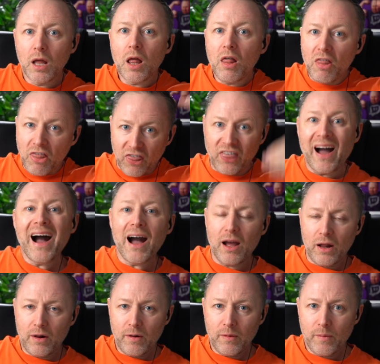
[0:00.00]

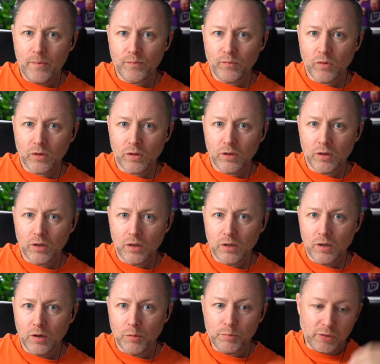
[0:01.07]
that
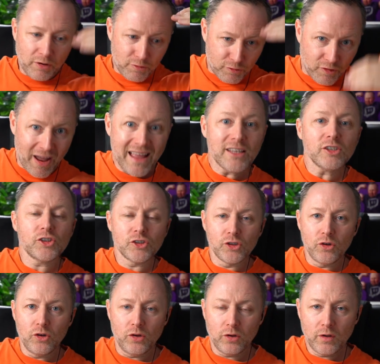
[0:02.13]
prevents
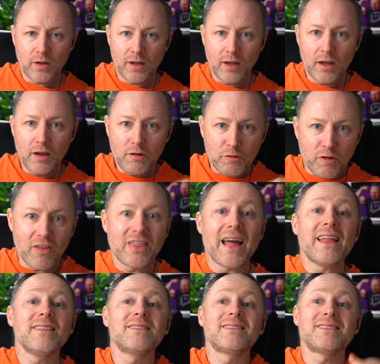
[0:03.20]
you for
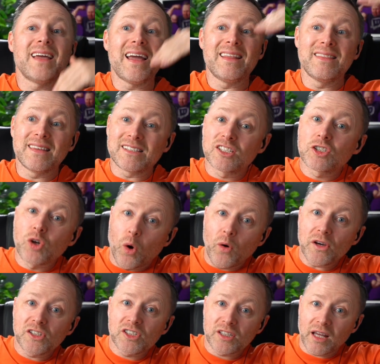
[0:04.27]
then doing the
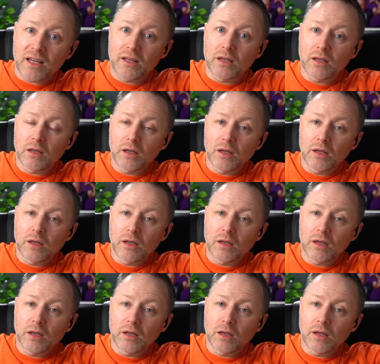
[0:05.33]
Scottish thing